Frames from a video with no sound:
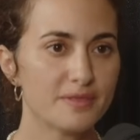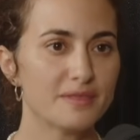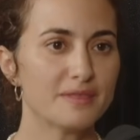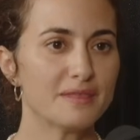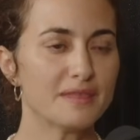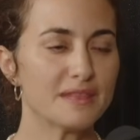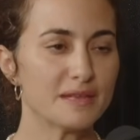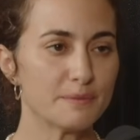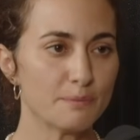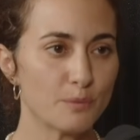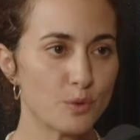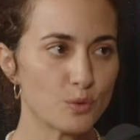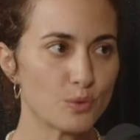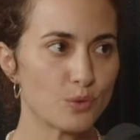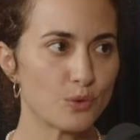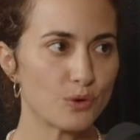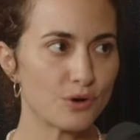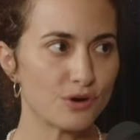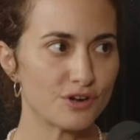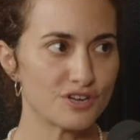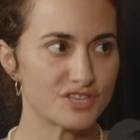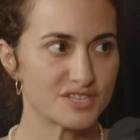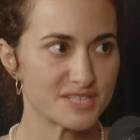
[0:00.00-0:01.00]
the
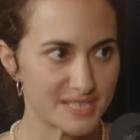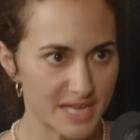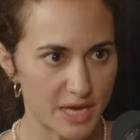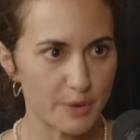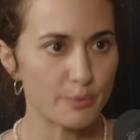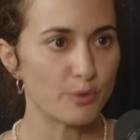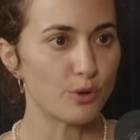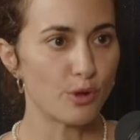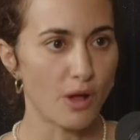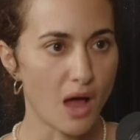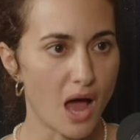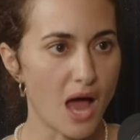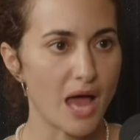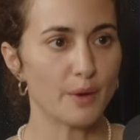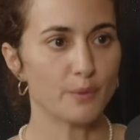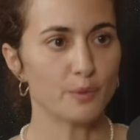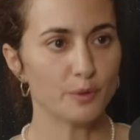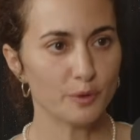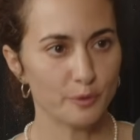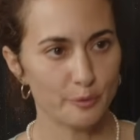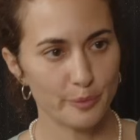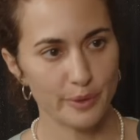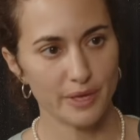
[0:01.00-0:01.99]
more stable I
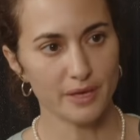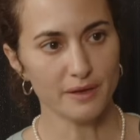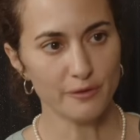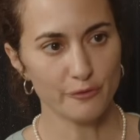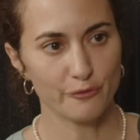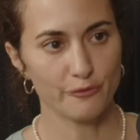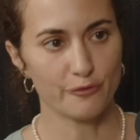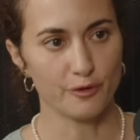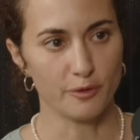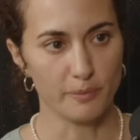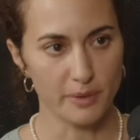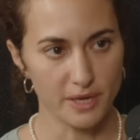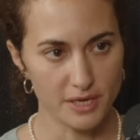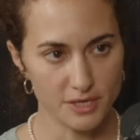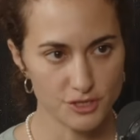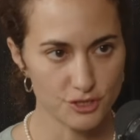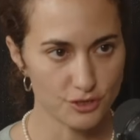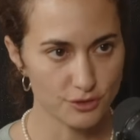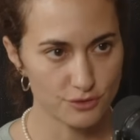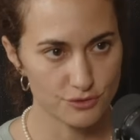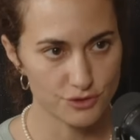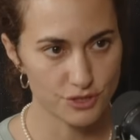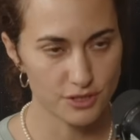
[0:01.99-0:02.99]
will be for my
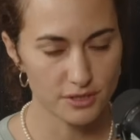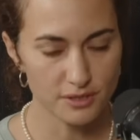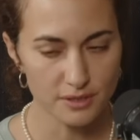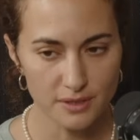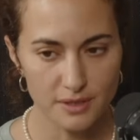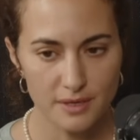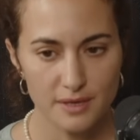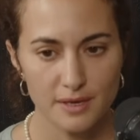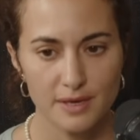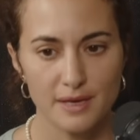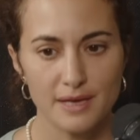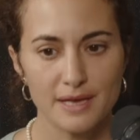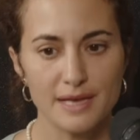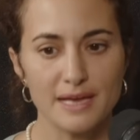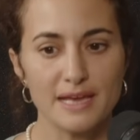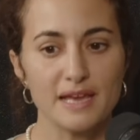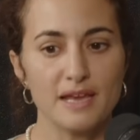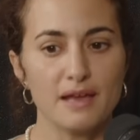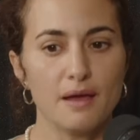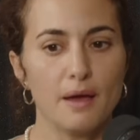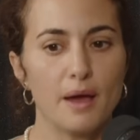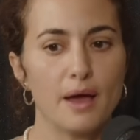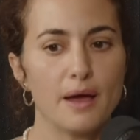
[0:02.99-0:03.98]
children.
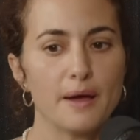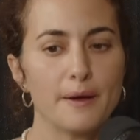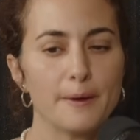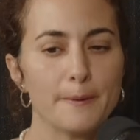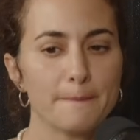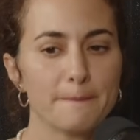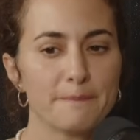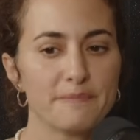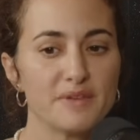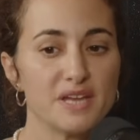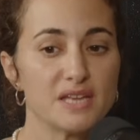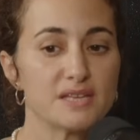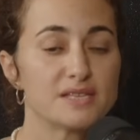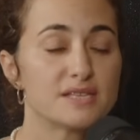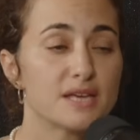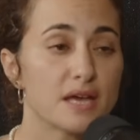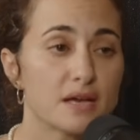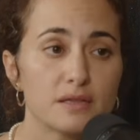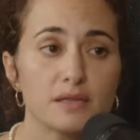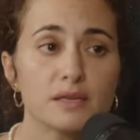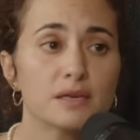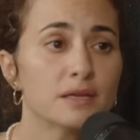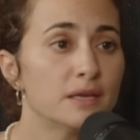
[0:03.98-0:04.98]

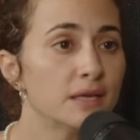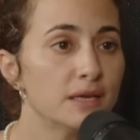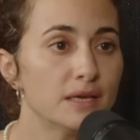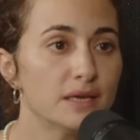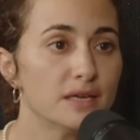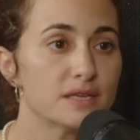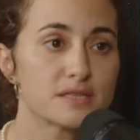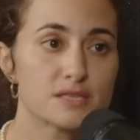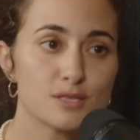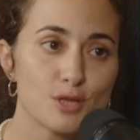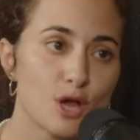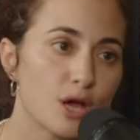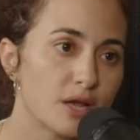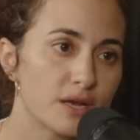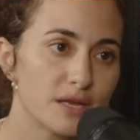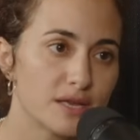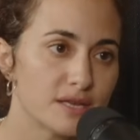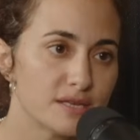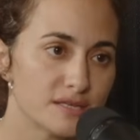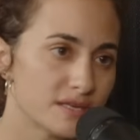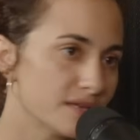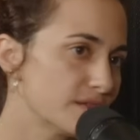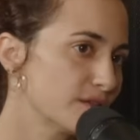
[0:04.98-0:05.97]
Technically, it's not
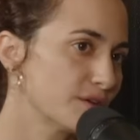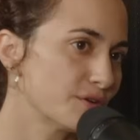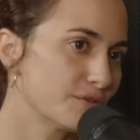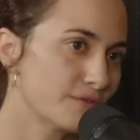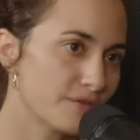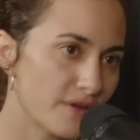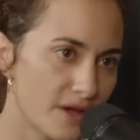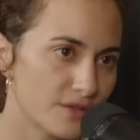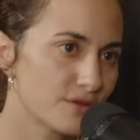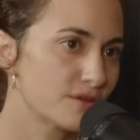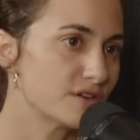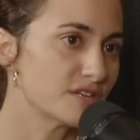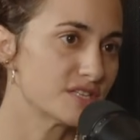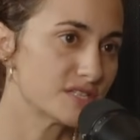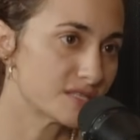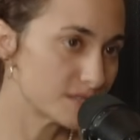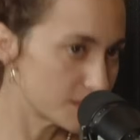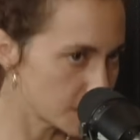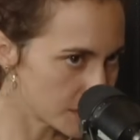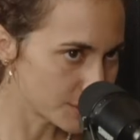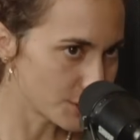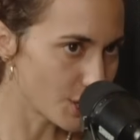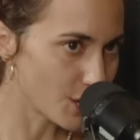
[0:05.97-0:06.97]
easy. Their father is
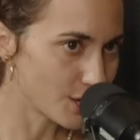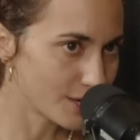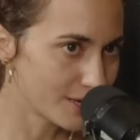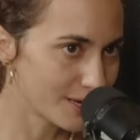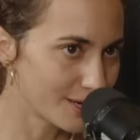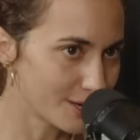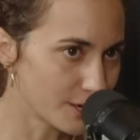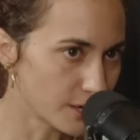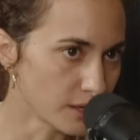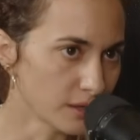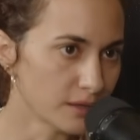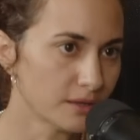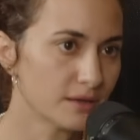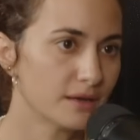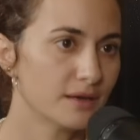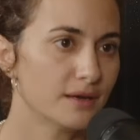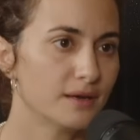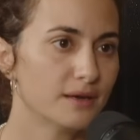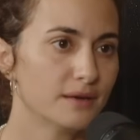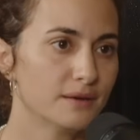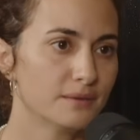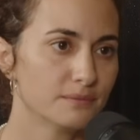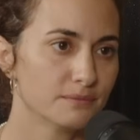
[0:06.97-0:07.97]
still not here.
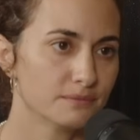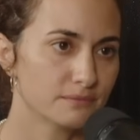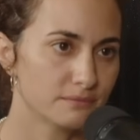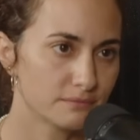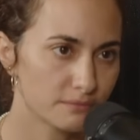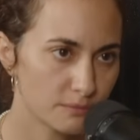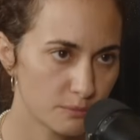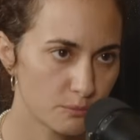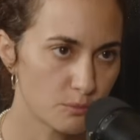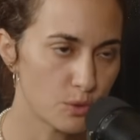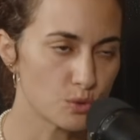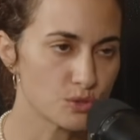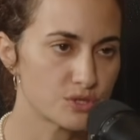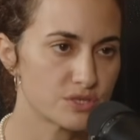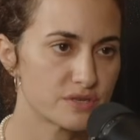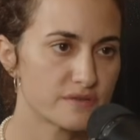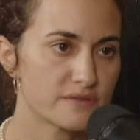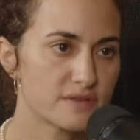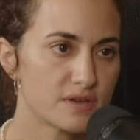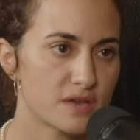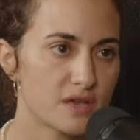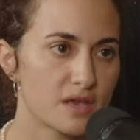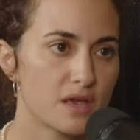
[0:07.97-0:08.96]
Most of
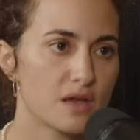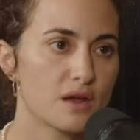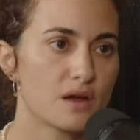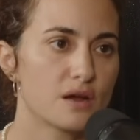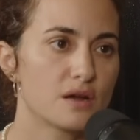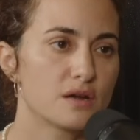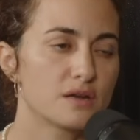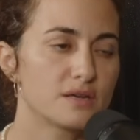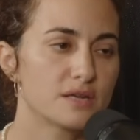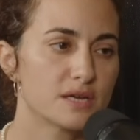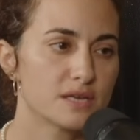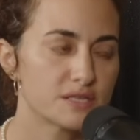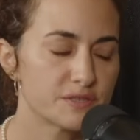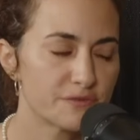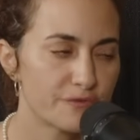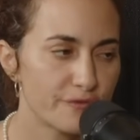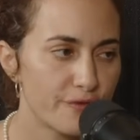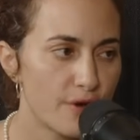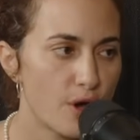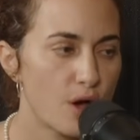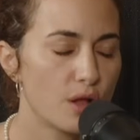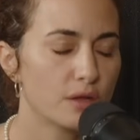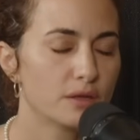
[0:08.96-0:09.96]
the care does
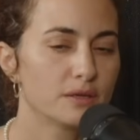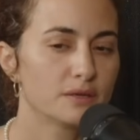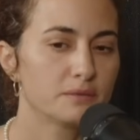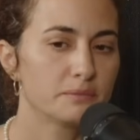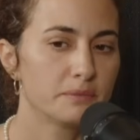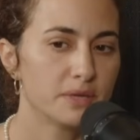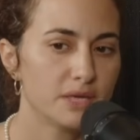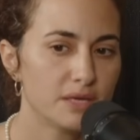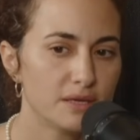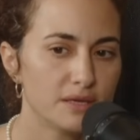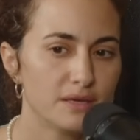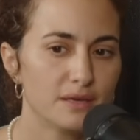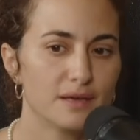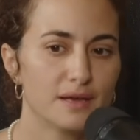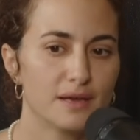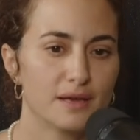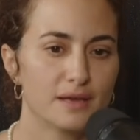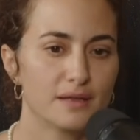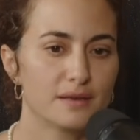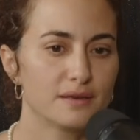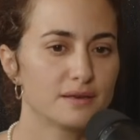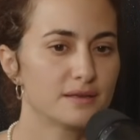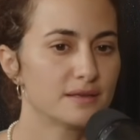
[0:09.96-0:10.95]
fall on me,
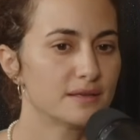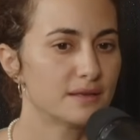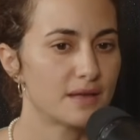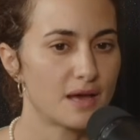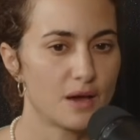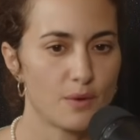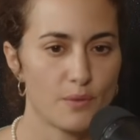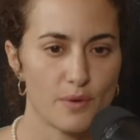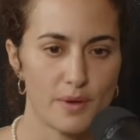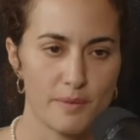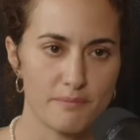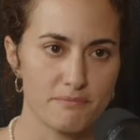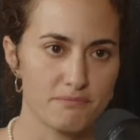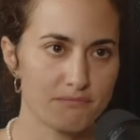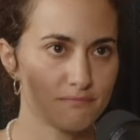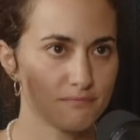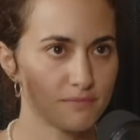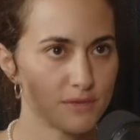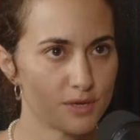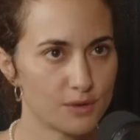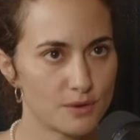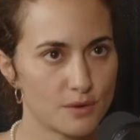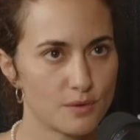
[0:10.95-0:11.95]
and now I'm,
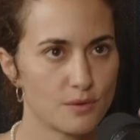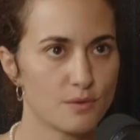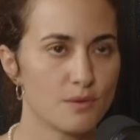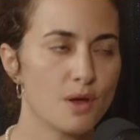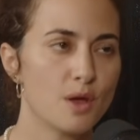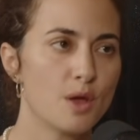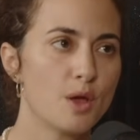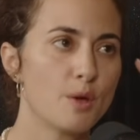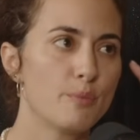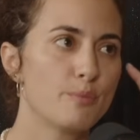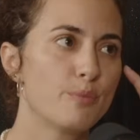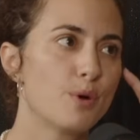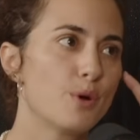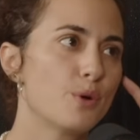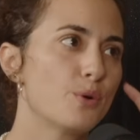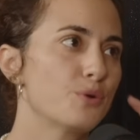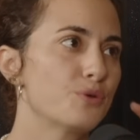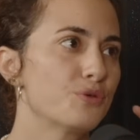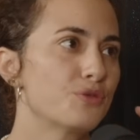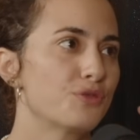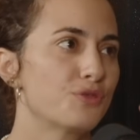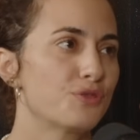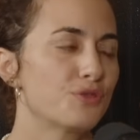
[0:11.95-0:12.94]

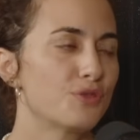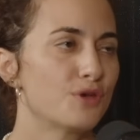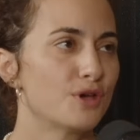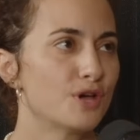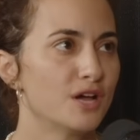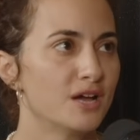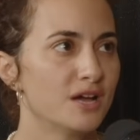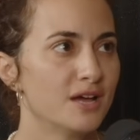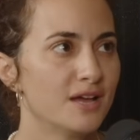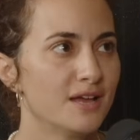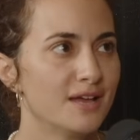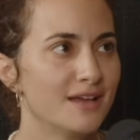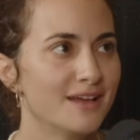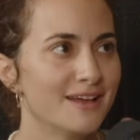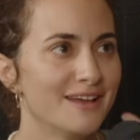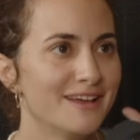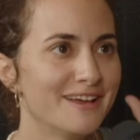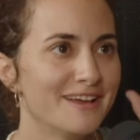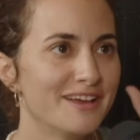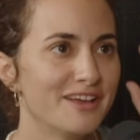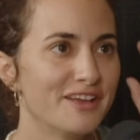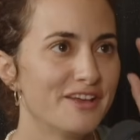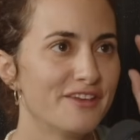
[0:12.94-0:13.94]
both
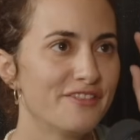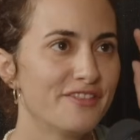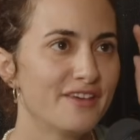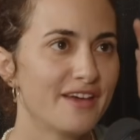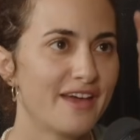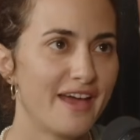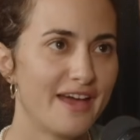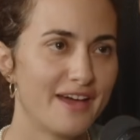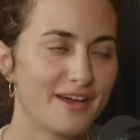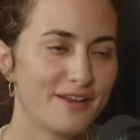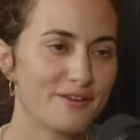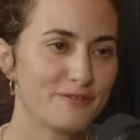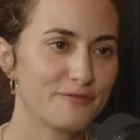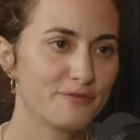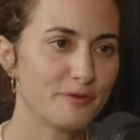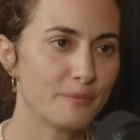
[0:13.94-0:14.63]
in the hat of a